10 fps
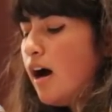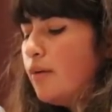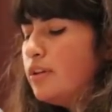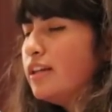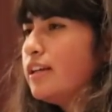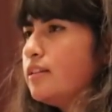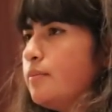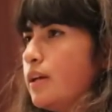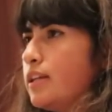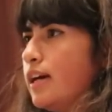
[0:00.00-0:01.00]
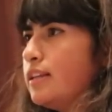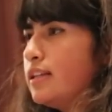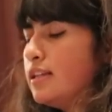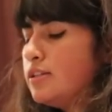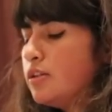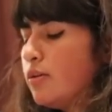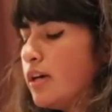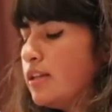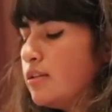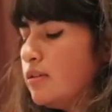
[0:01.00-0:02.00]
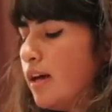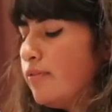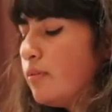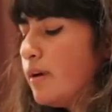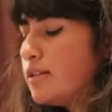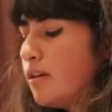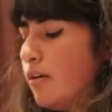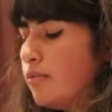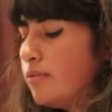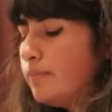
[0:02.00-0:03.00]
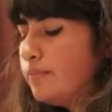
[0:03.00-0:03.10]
How would I get the money I needed to create a new life for myself?